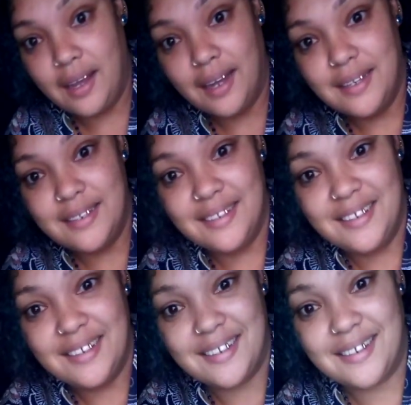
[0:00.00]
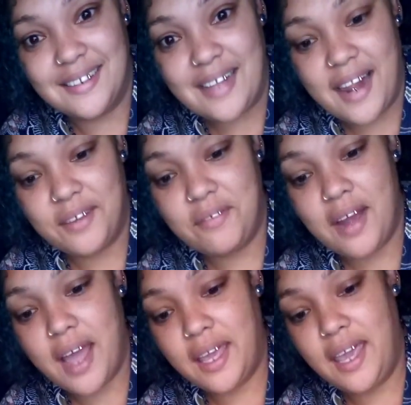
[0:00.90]
got a delicious salad
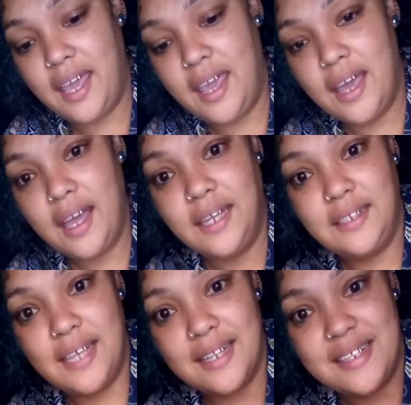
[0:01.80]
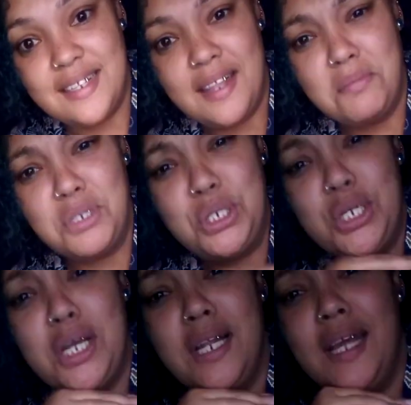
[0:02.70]
right here. You can see the
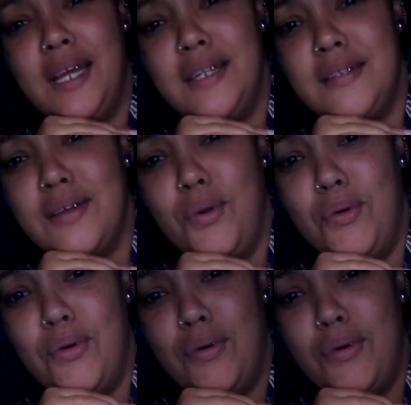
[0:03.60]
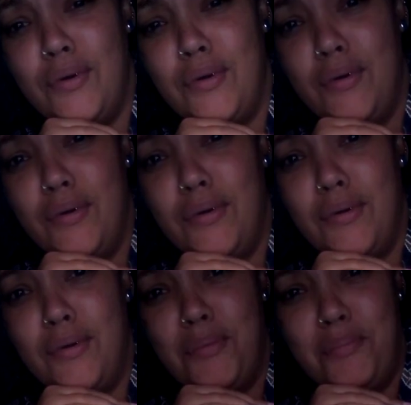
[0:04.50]
chilies.
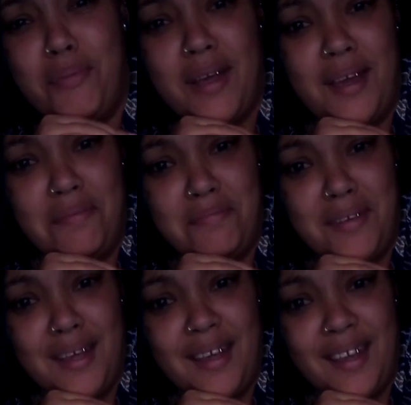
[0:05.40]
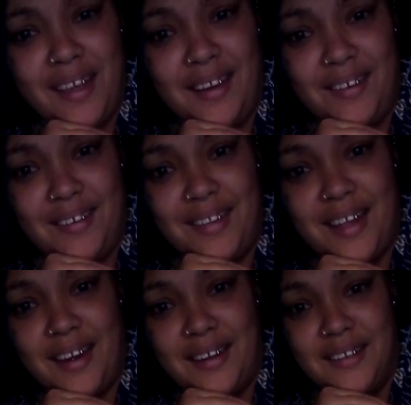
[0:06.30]
Ooh, baby, look at
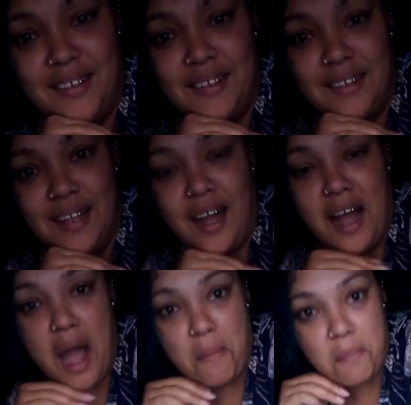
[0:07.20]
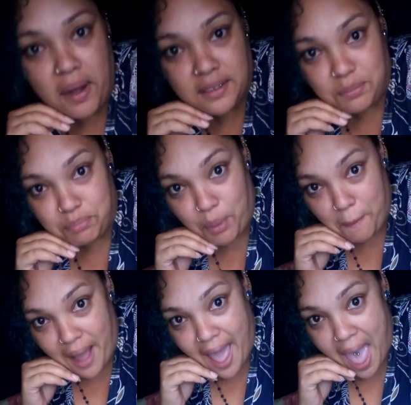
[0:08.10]
that. I'm about to
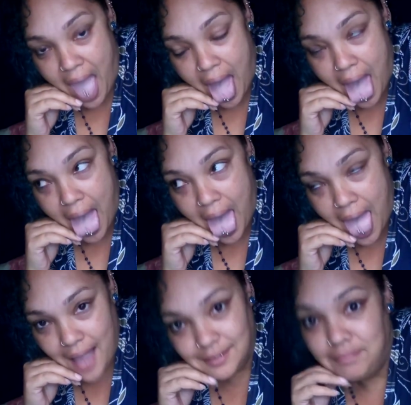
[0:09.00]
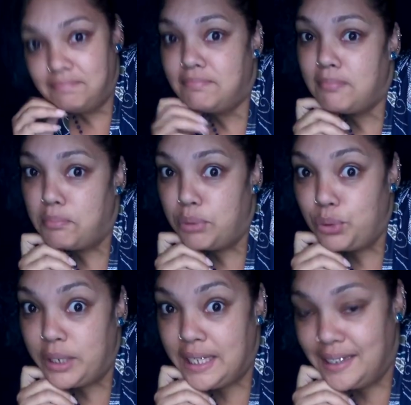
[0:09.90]
burn my
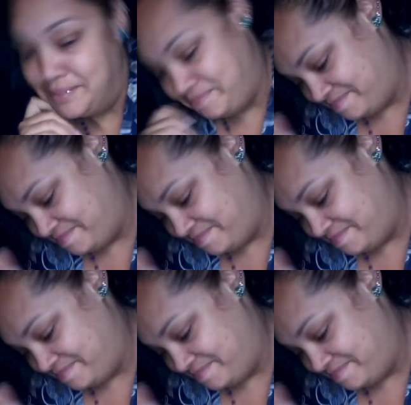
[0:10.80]
booty.